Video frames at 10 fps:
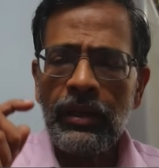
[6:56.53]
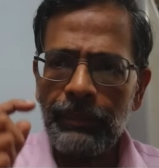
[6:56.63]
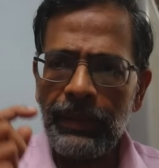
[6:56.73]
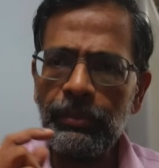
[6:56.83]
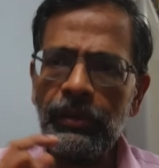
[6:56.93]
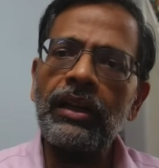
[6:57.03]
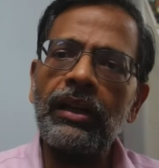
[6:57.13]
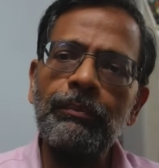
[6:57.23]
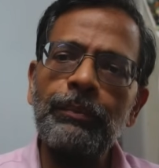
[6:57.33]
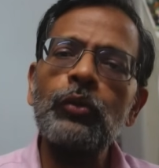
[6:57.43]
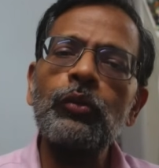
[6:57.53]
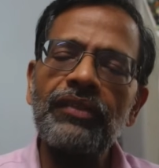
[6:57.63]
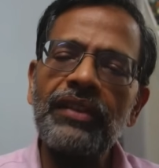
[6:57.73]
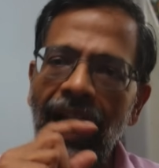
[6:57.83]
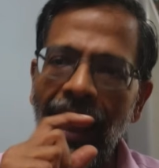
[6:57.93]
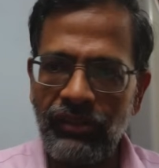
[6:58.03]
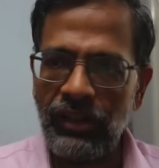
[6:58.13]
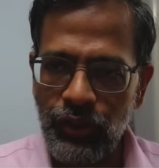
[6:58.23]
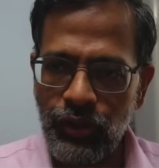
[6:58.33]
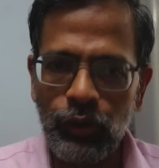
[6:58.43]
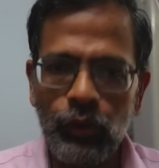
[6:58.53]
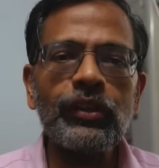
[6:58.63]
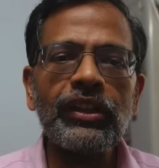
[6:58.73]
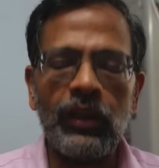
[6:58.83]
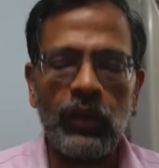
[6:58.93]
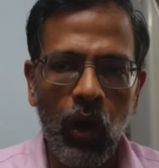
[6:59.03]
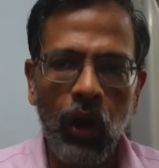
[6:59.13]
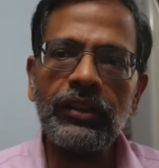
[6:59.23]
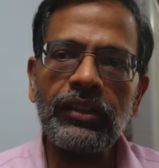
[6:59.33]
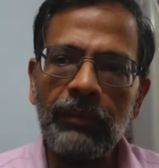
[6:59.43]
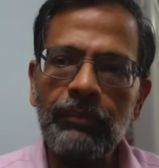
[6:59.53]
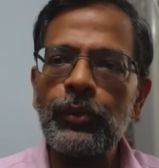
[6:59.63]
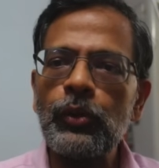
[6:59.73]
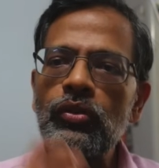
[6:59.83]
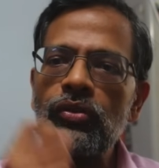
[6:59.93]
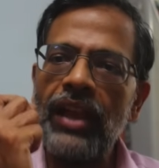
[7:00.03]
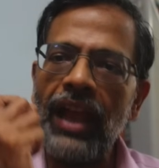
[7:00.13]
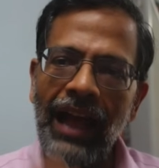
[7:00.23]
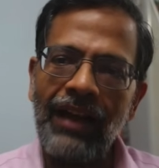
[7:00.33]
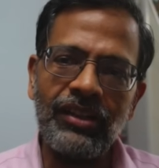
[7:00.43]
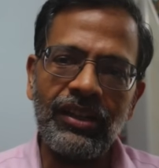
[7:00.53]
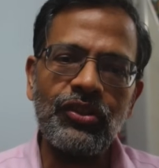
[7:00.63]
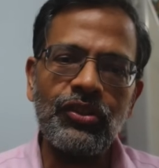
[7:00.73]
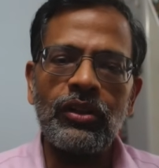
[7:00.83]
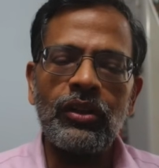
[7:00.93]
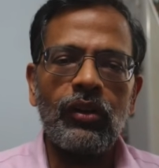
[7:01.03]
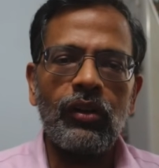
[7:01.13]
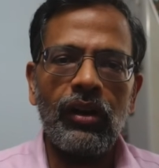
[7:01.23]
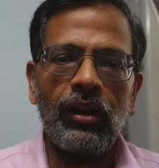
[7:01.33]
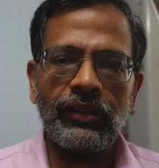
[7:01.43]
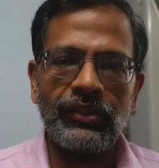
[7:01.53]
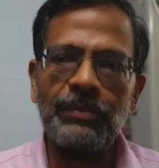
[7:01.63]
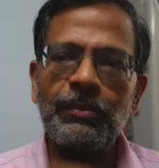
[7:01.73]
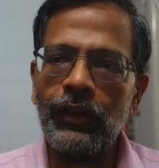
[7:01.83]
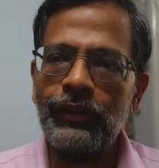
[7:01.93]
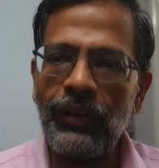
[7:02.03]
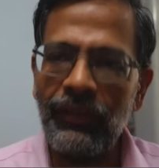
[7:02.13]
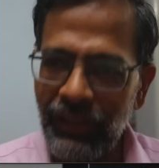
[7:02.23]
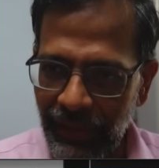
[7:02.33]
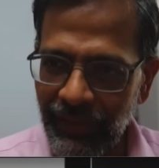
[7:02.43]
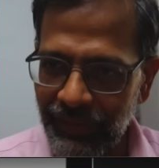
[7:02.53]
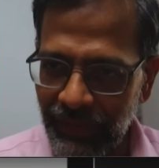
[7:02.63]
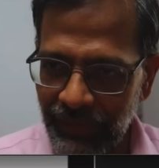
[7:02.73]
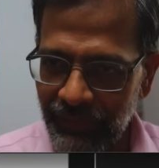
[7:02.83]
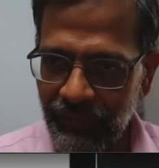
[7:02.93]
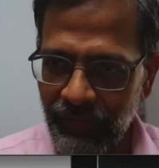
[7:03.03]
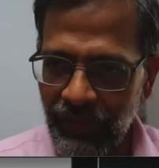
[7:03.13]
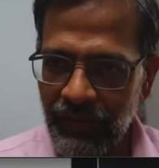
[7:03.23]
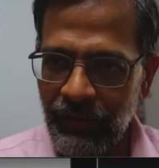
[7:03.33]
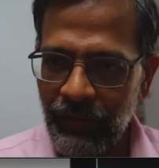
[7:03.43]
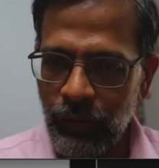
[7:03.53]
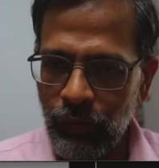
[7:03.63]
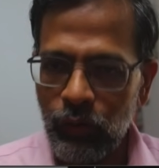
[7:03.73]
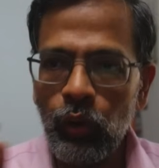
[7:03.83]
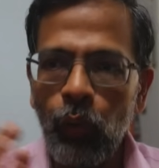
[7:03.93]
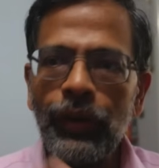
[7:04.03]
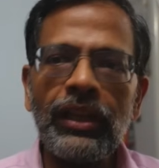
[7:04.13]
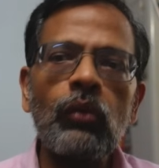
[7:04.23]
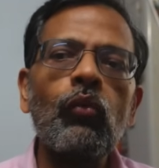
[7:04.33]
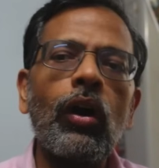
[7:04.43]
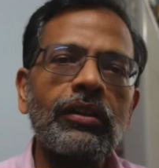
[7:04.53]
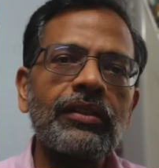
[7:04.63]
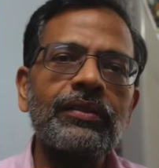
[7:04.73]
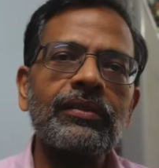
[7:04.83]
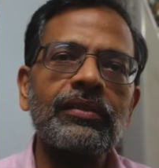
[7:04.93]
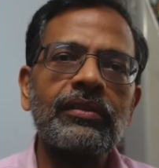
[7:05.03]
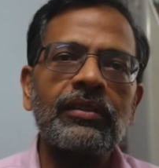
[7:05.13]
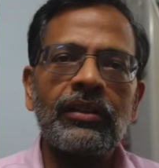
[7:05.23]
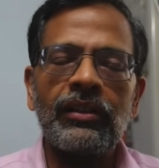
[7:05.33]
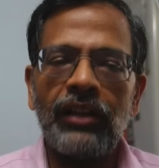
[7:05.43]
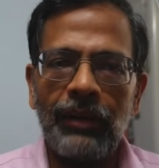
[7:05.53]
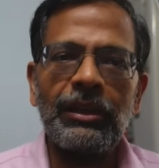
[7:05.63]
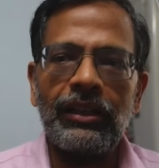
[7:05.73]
people compute the average. You cannot compute the average just because you have a data set. Knowing what is, I mean,